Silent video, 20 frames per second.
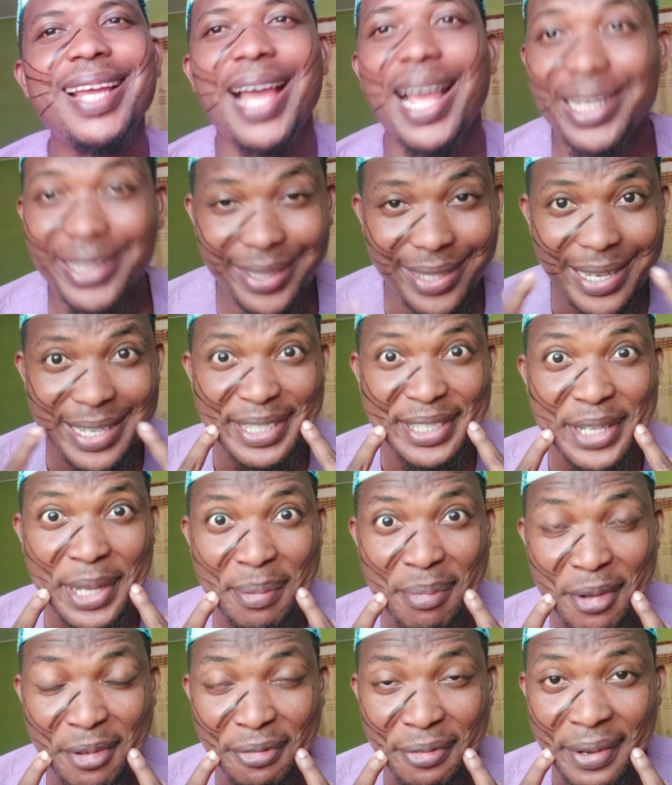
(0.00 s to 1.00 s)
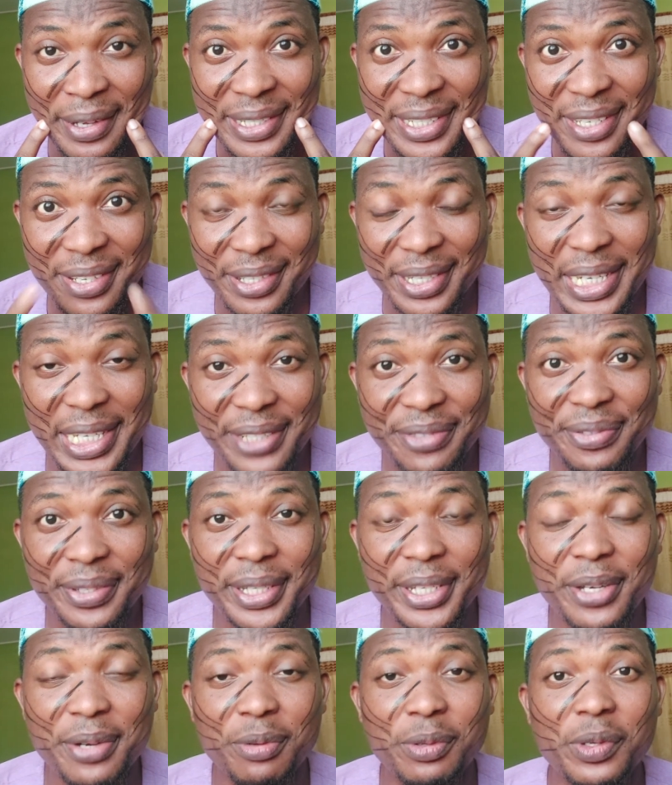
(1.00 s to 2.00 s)
As you can see on my face, today's
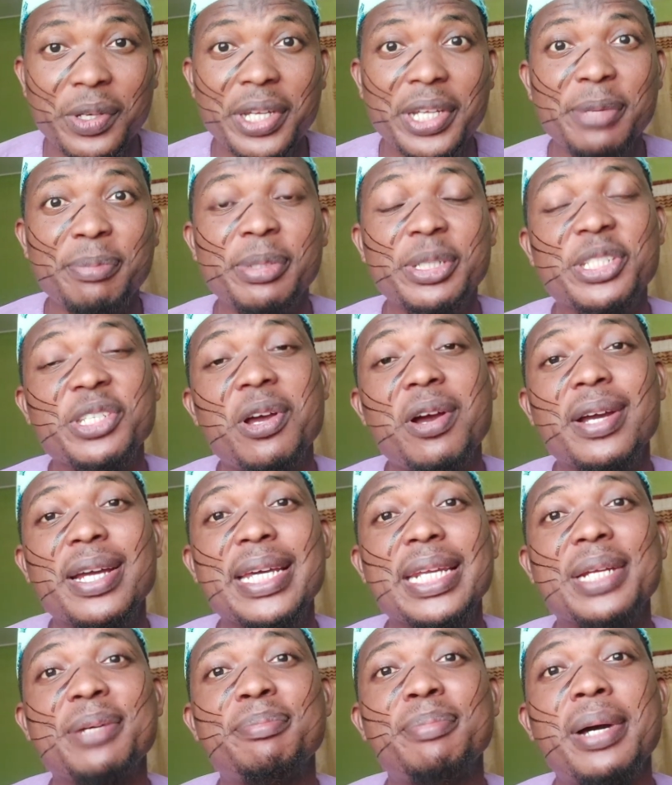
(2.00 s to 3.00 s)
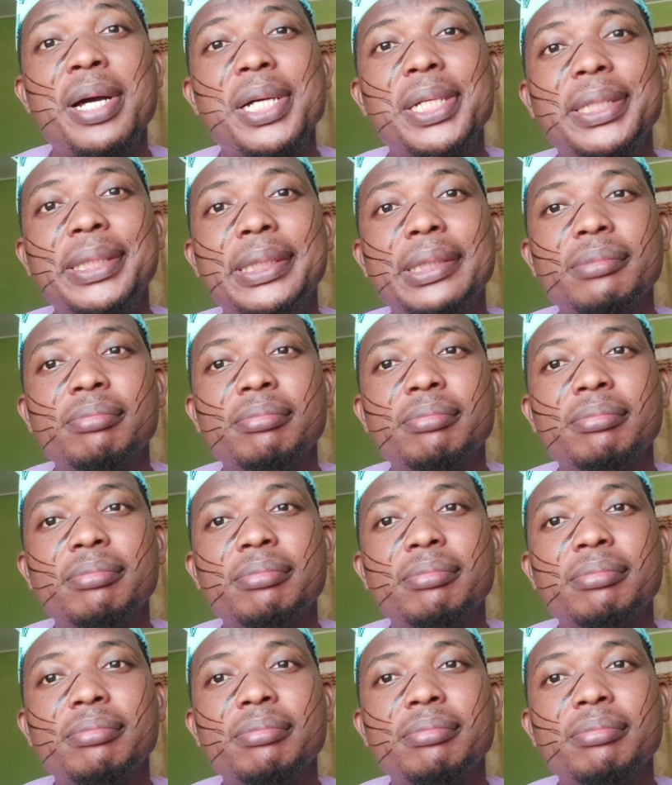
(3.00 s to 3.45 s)
video we're going to be talking about